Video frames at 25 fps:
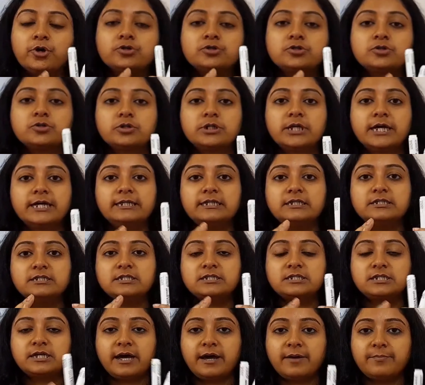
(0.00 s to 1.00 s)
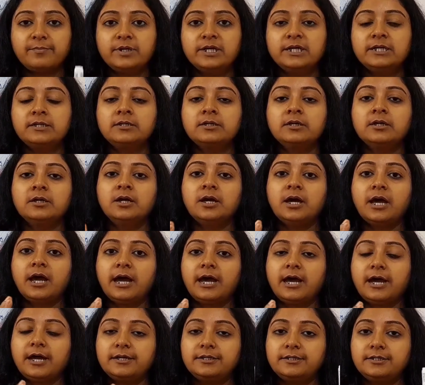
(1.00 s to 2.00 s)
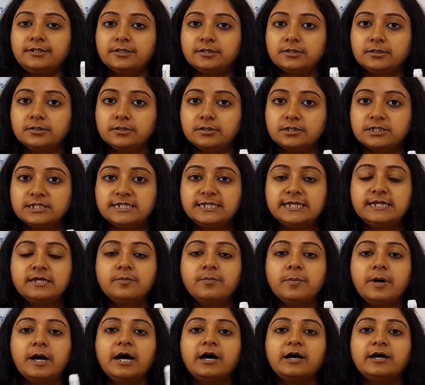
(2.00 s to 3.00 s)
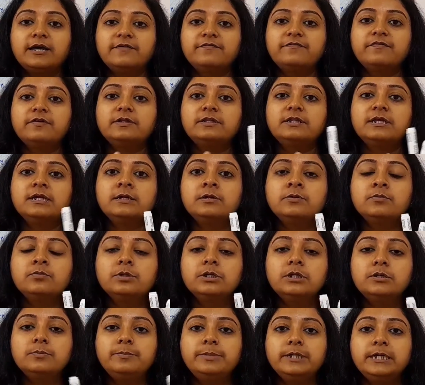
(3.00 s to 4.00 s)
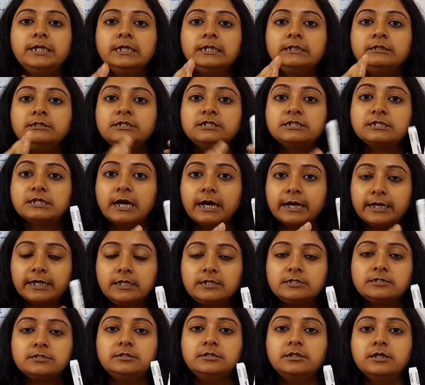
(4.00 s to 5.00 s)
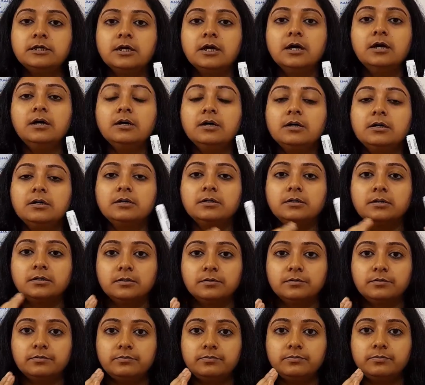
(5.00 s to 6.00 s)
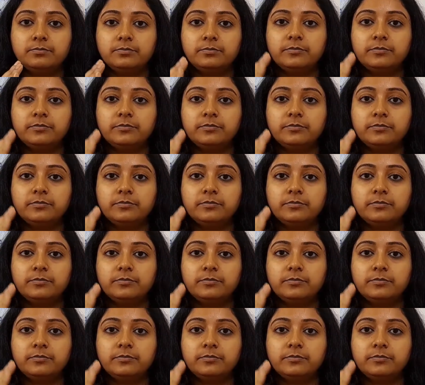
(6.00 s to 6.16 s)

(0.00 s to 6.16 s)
so that the stamen and stigma, everything will be inside the